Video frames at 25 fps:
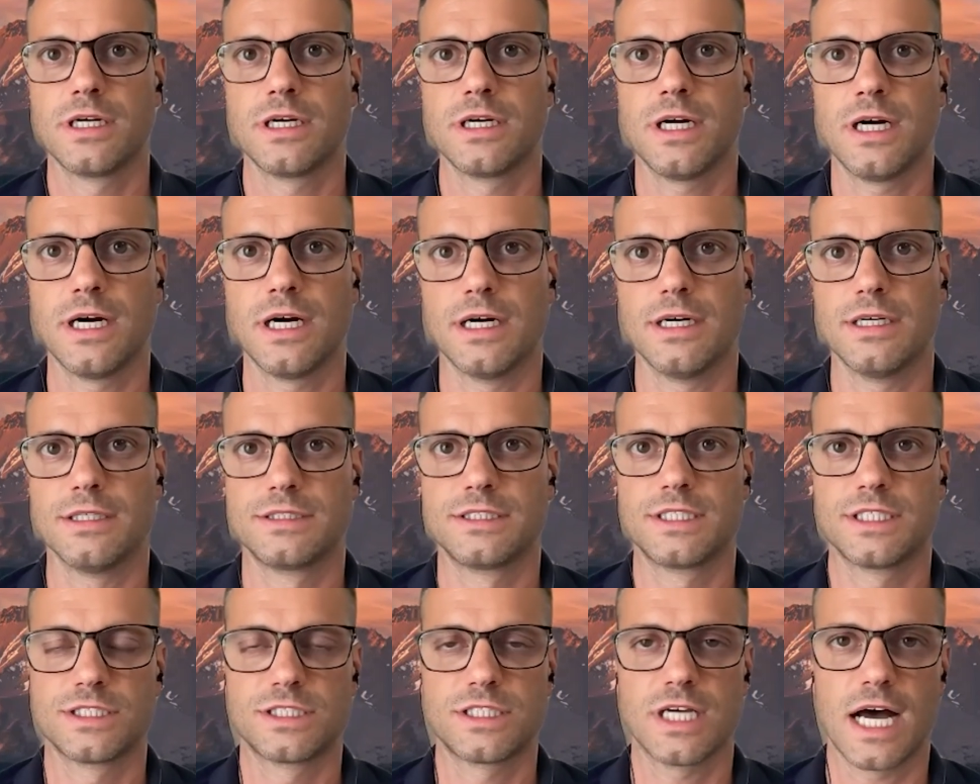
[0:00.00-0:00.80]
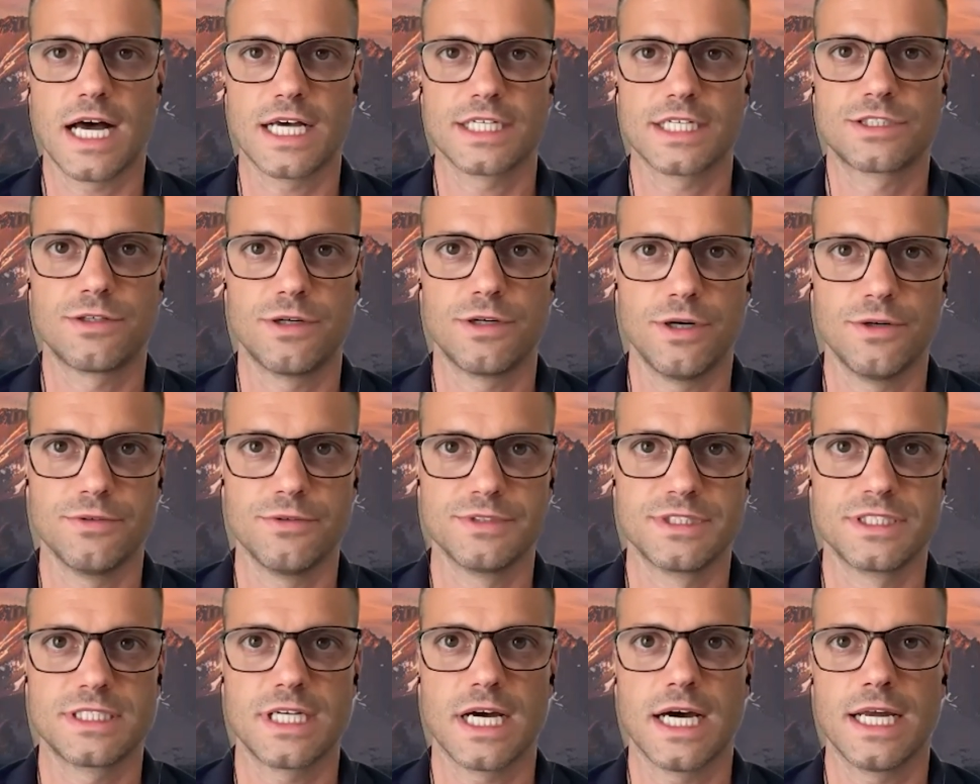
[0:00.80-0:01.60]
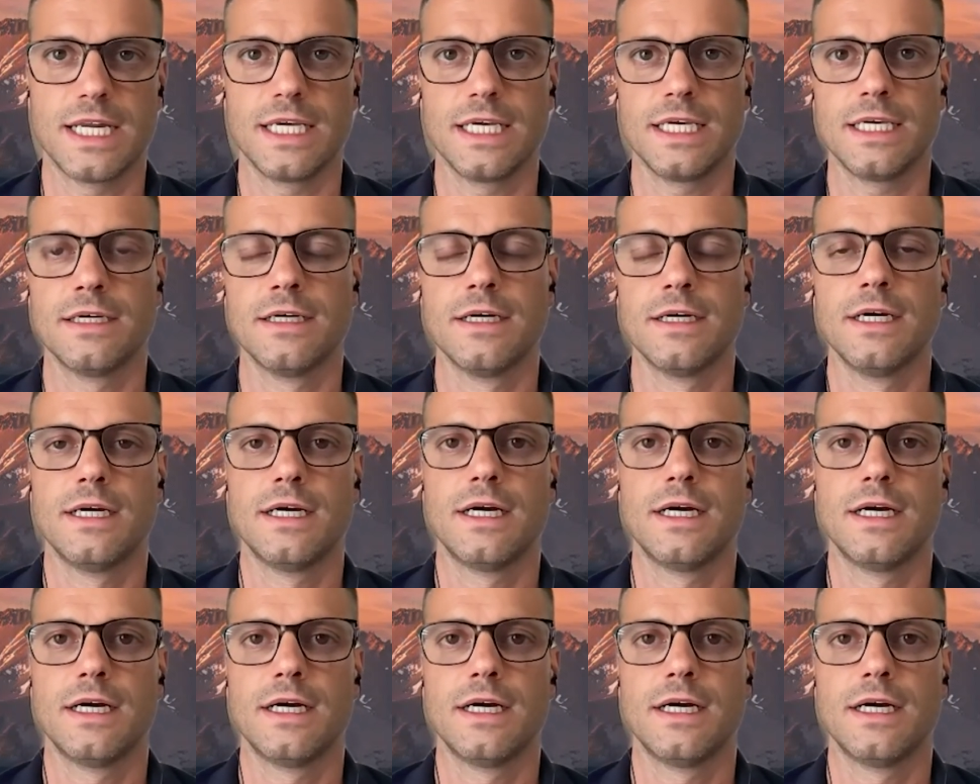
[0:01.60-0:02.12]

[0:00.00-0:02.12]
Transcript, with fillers: uh, testosterone study.